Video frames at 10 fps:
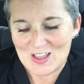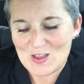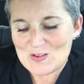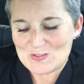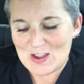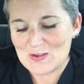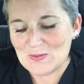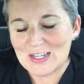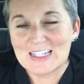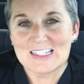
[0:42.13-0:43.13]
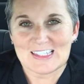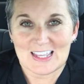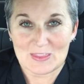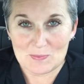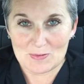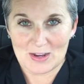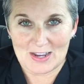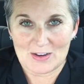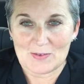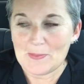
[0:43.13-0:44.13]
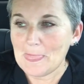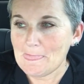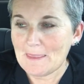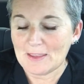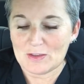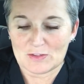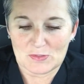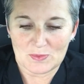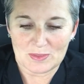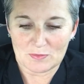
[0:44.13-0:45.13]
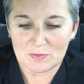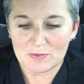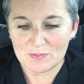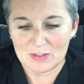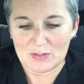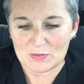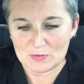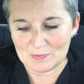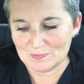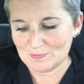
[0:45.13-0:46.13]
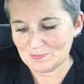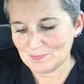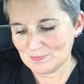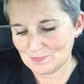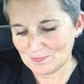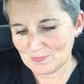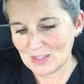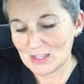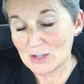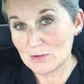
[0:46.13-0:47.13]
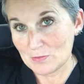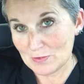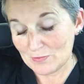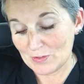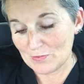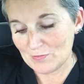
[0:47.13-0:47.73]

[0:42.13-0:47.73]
All right, we're going to say the prayer that goes with the review. Review